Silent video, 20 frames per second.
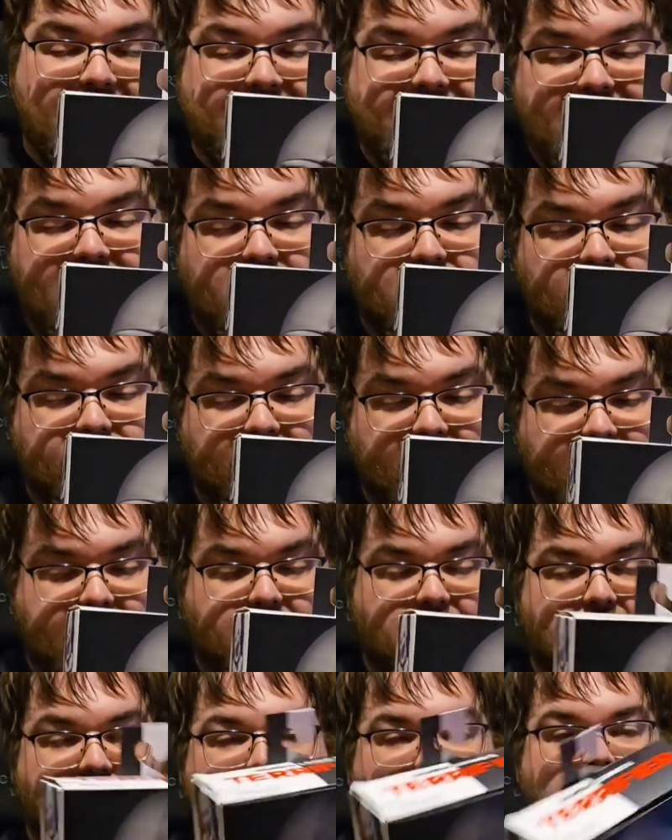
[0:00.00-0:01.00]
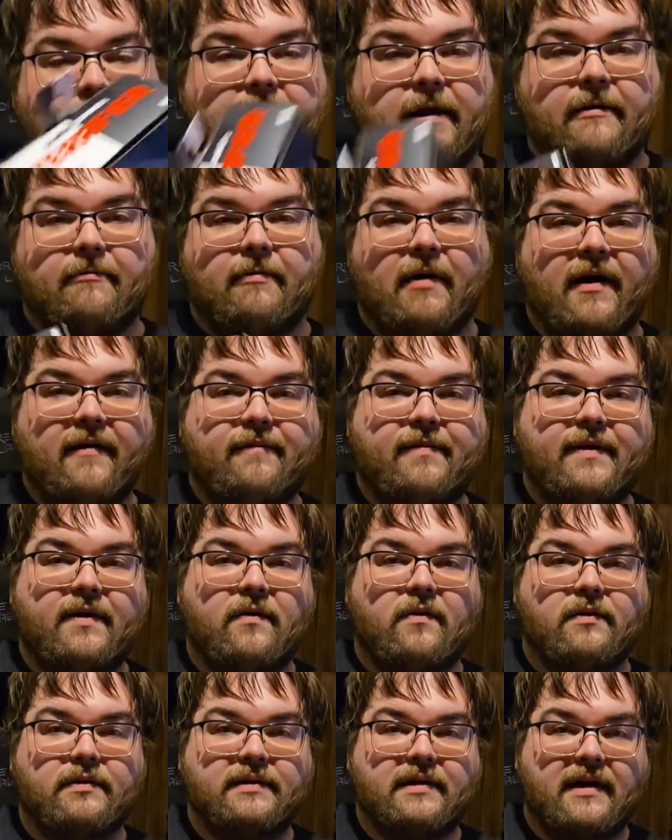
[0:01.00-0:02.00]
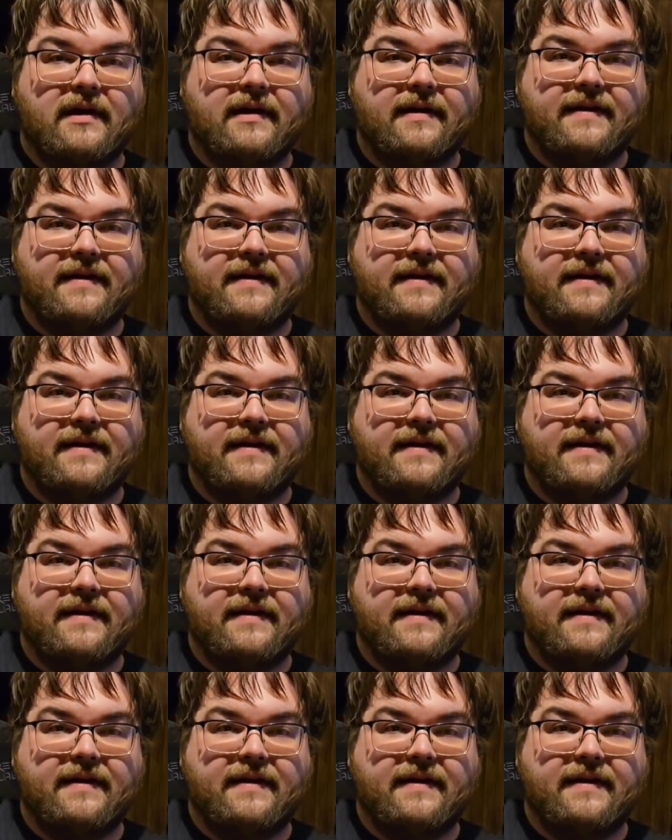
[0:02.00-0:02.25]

a Terrifier. I've been holding on to